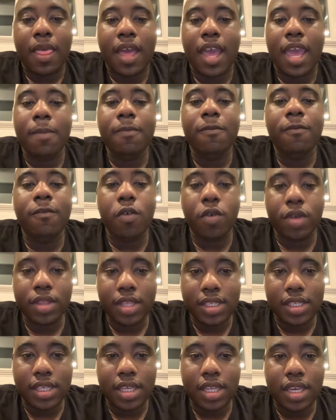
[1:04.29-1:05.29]
I am for
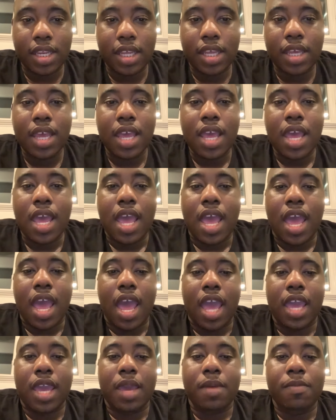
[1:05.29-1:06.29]
the city.
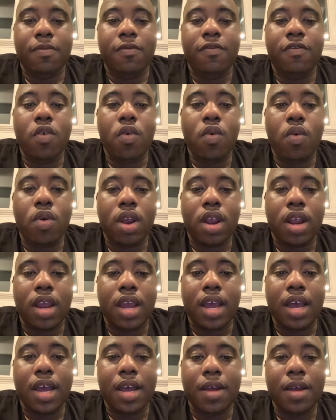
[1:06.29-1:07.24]
I am for